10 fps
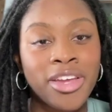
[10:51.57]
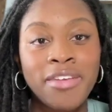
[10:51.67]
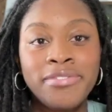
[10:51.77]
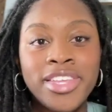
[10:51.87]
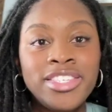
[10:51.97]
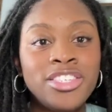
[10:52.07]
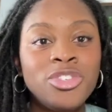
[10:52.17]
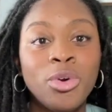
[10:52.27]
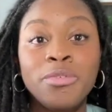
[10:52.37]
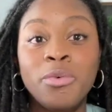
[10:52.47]
If this is
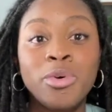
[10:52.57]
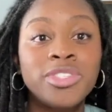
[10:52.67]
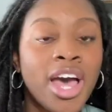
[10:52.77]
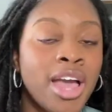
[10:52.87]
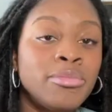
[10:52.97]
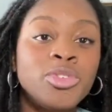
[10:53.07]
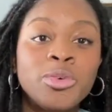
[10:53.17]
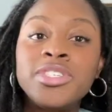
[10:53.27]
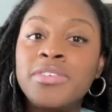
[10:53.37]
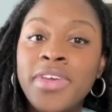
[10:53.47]
your full-time
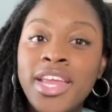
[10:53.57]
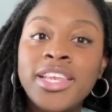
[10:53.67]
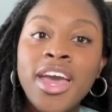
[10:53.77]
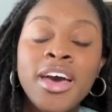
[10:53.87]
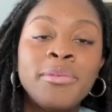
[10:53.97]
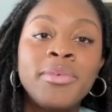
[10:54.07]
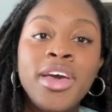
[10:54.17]
source of income,